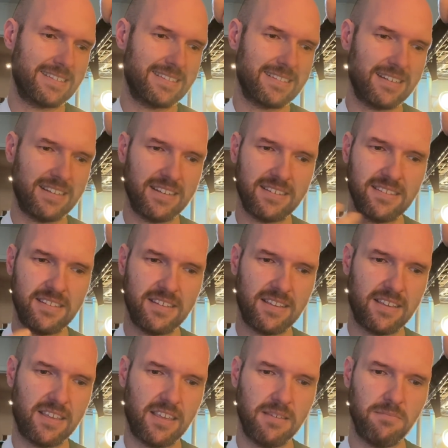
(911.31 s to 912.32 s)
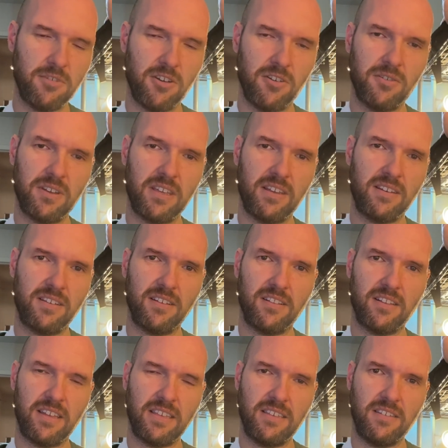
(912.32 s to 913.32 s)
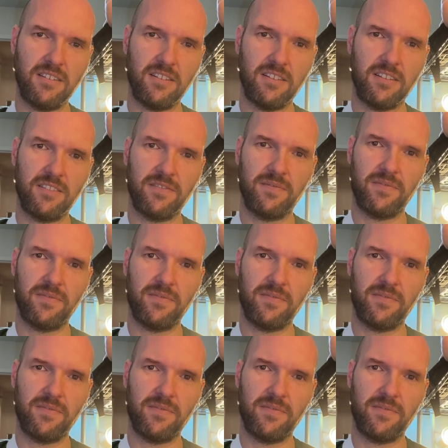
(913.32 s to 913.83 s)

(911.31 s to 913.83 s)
honestly keep going until I heal.